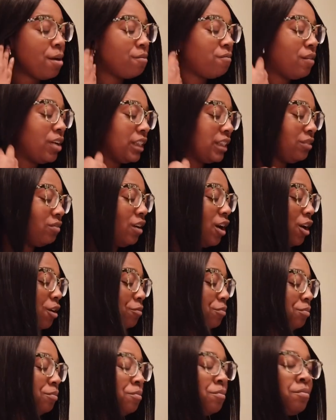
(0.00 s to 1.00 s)
First of
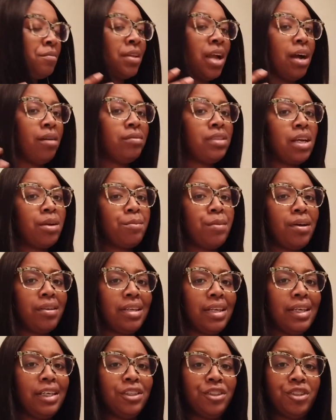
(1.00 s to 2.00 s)
all, I'm talking about
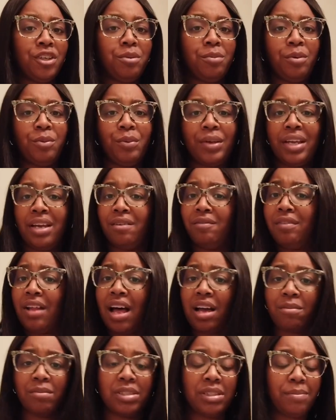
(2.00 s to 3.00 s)
the intro, but we in
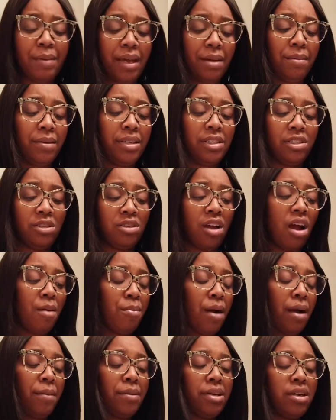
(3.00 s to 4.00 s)
Vlogmas, baby. So y'all
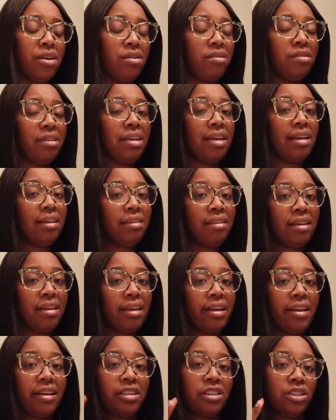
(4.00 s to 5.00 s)
probably don't get the
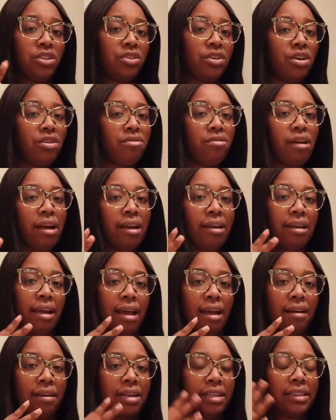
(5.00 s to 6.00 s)
intro right
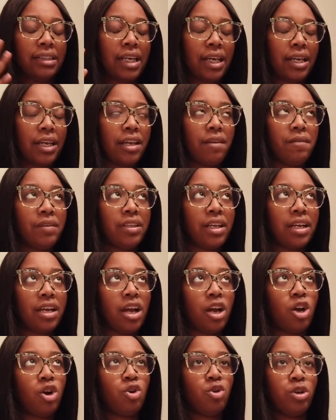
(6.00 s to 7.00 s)
now because I give it like
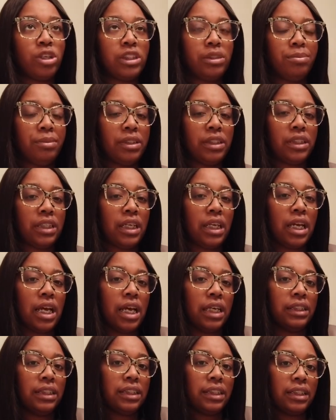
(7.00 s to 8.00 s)
a Christmassy
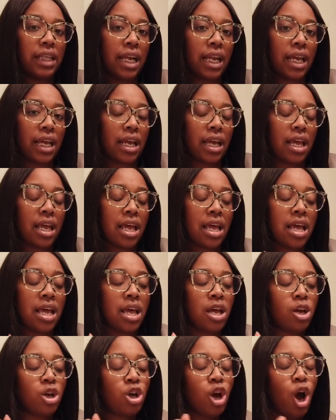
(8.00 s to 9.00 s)
aesthetic,
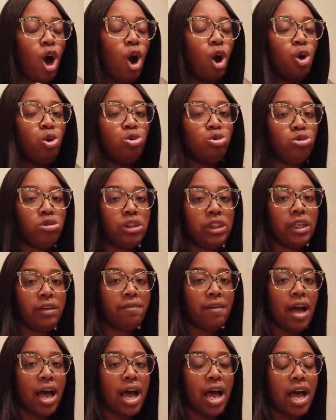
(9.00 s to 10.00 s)
cozy
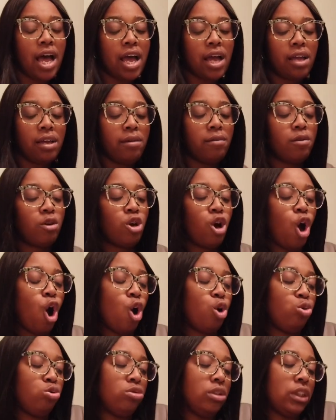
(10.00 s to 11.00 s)
vibe,
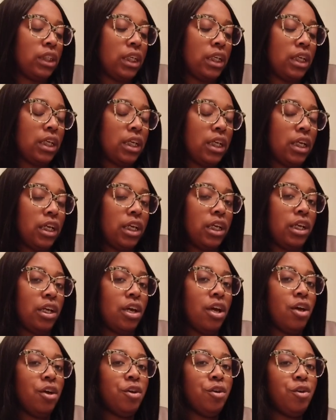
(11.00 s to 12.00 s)
cozy,
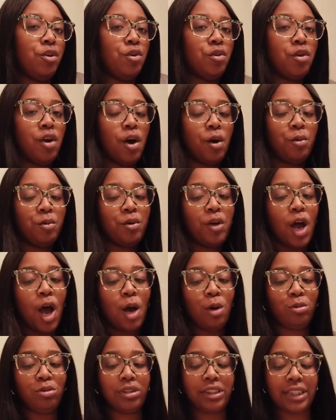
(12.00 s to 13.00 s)
you know,
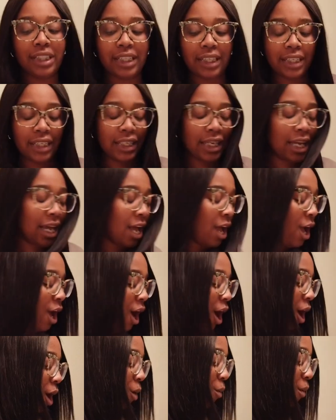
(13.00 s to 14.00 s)
cozy
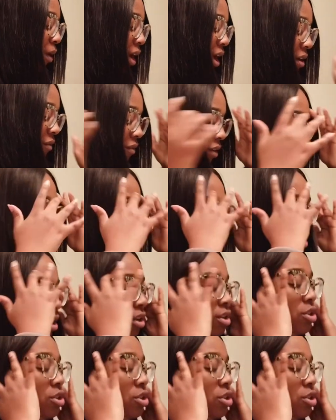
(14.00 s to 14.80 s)
or whatever.